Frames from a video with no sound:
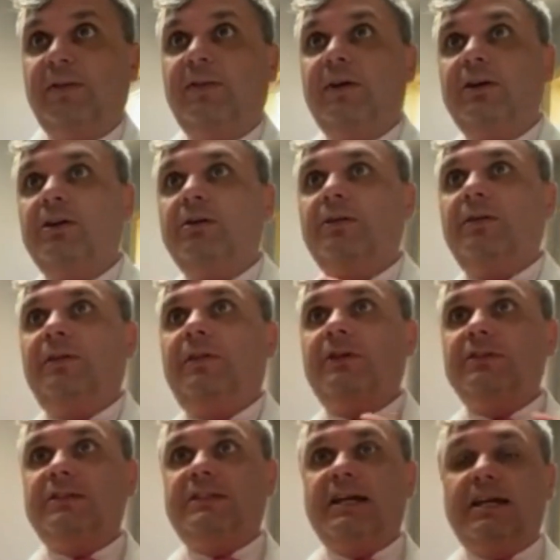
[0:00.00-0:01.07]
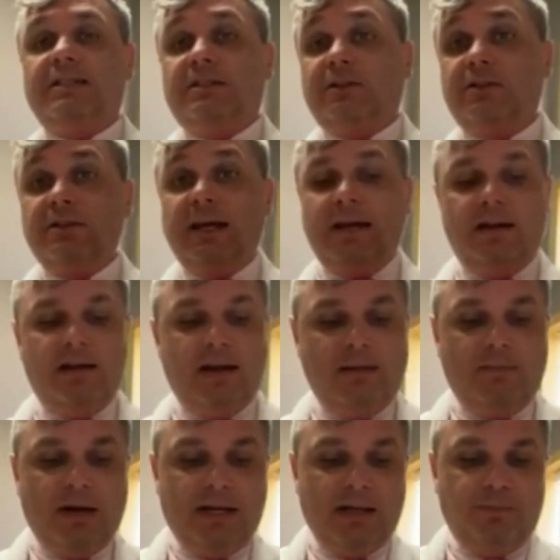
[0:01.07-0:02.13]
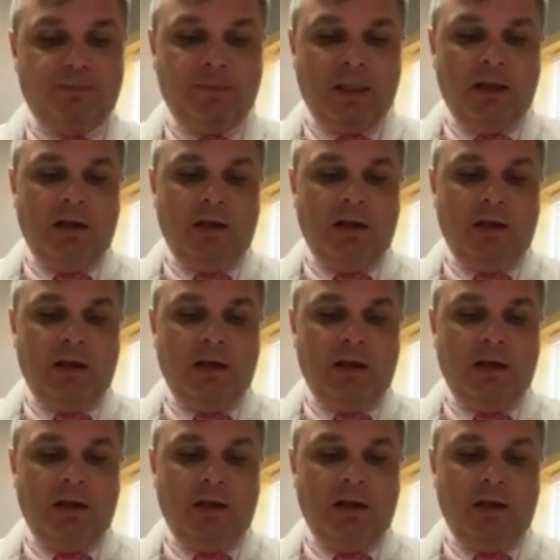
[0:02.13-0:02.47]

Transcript: their stats, their data, not mine.